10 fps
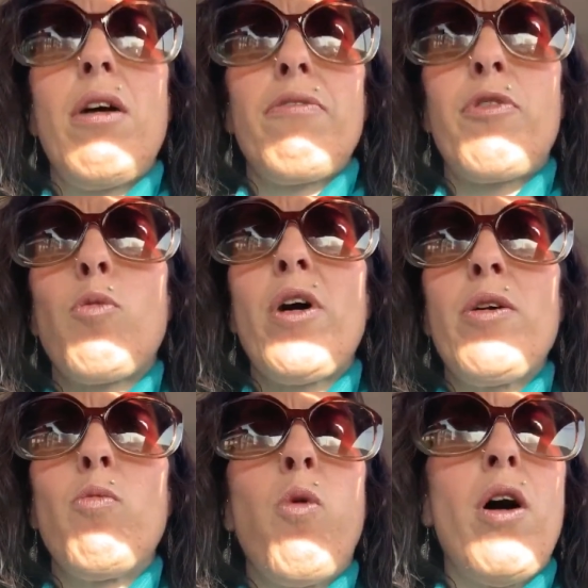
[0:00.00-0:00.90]
for what
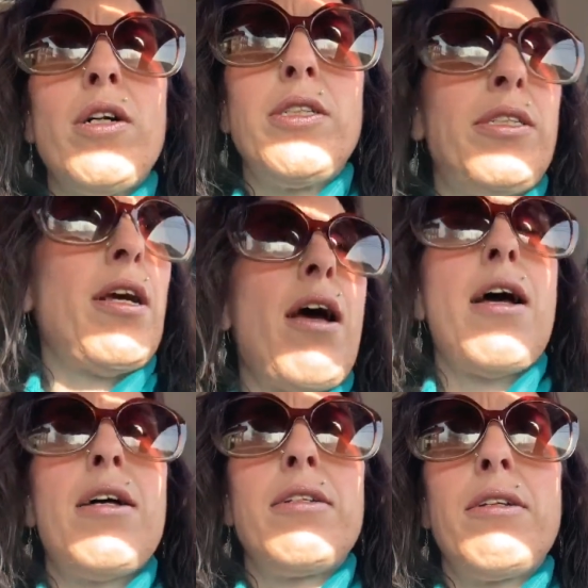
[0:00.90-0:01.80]
it was
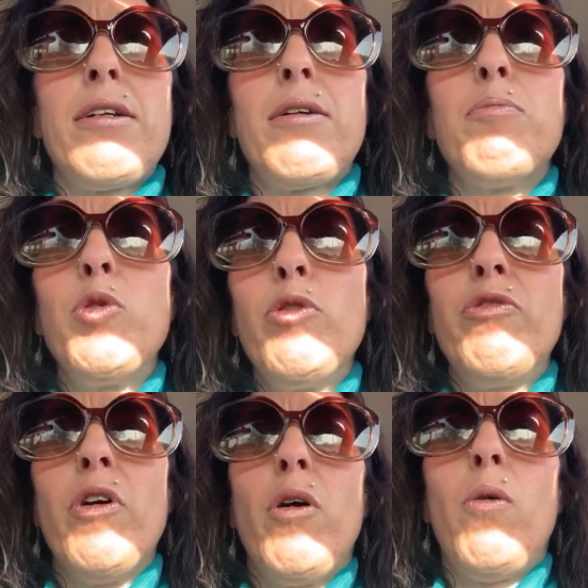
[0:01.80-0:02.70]
and move
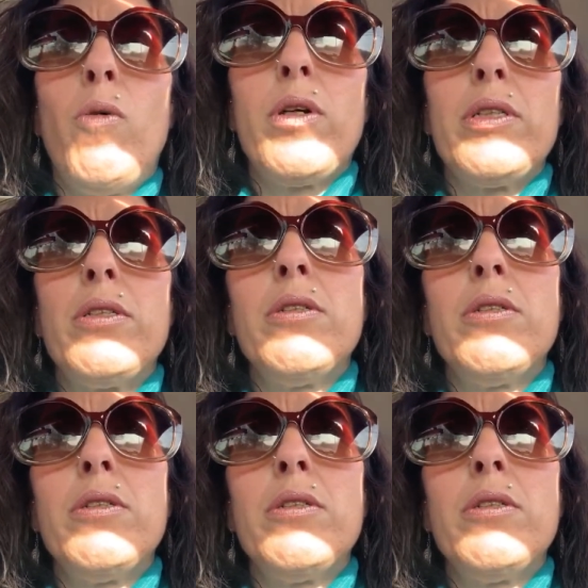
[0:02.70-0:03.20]
on.